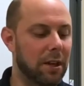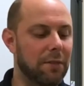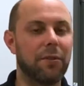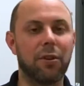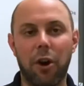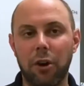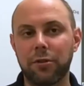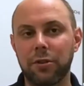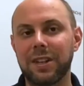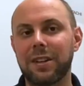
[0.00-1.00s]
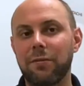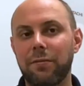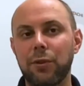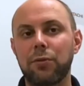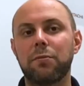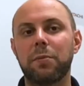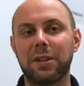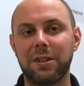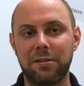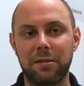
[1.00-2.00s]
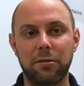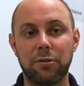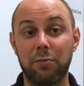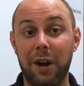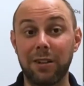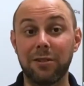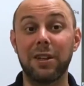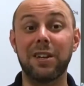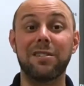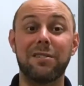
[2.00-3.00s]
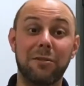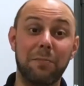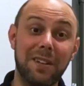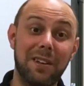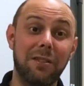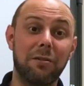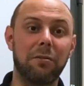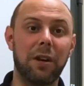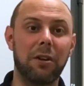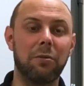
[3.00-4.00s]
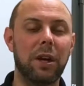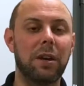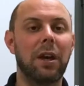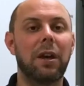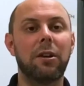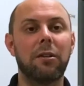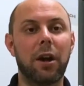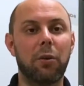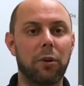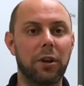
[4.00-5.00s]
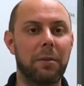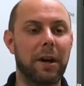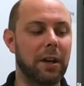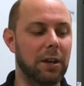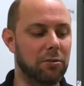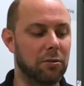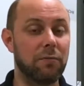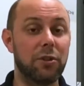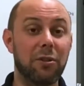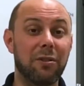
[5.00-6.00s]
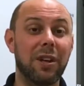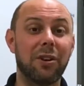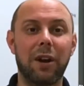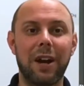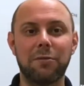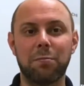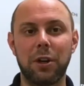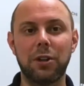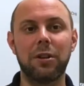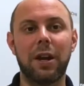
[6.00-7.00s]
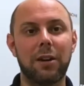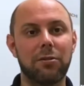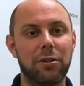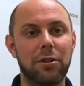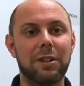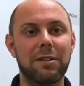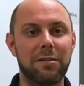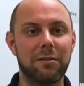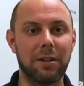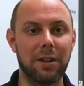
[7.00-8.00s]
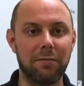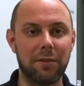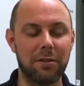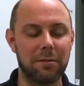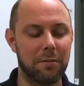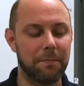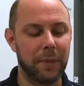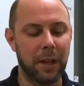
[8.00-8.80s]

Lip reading: If they're altered and confused but can still swallow, they can still maintain their own airway, you're not worried about any sort of choking or aspiration hazard, you can still give this.